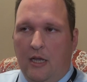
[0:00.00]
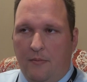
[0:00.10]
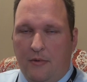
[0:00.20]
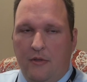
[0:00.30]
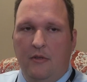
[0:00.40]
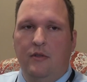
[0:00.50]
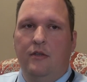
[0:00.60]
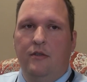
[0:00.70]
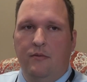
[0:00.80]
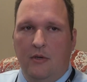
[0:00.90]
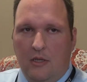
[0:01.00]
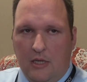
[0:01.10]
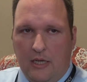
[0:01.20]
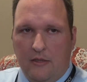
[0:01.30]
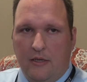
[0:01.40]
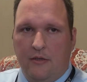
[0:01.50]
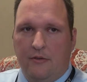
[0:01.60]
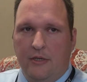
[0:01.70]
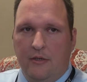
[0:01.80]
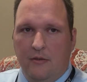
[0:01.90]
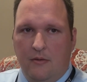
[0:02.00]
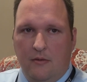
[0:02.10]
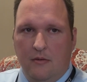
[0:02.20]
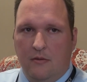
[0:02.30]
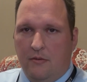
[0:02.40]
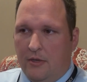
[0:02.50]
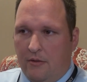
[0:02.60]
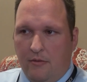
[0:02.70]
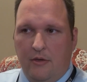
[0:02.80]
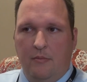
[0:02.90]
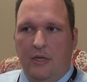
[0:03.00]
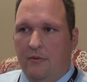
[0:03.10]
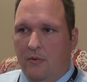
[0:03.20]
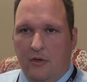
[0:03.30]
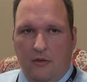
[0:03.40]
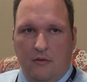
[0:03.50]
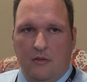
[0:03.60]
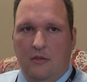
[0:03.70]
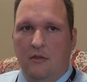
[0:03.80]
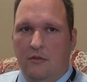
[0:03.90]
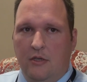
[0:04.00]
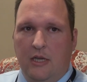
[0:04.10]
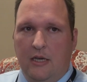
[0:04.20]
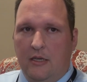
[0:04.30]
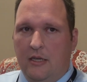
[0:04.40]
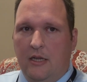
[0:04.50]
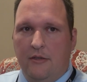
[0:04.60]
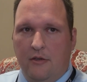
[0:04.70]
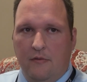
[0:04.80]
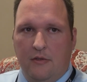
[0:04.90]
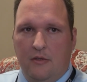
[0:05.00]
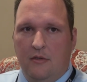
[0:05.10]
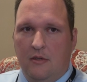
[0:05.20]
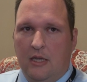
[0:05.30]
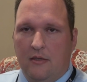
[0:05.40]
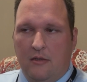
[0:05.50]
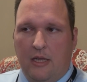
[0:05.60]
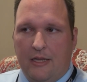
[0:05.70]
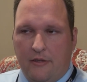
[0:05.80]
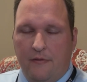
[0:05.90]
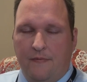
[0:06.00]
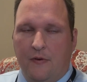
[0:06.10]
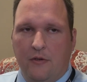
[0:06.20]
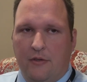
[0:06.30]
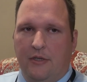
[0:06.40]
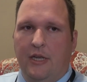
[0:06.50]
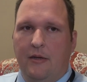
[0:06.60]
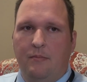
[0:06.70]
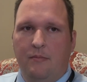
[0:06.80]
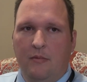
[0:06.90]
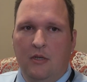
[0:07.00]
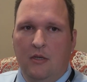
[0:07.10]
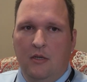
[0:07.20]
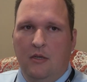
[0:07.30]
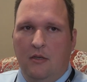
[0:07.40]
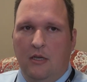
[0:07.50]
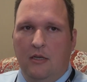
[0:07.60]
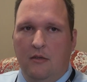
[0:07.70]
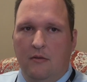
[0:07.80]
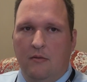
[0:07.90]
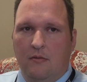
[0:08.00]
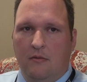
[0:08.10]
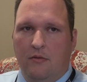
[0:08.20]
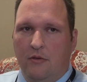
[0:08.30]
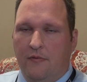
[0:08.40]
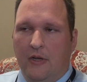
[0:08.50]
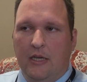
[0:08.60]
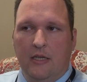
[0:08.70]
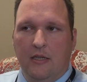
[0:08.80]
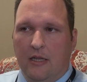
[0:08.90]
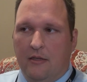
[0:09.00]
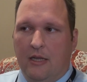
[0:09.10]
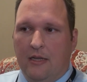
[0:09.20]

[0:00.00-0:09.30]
Absolutely do one of the Ancestry or 23andMe, one of those genetic DNA services. That's the first step towards finding it.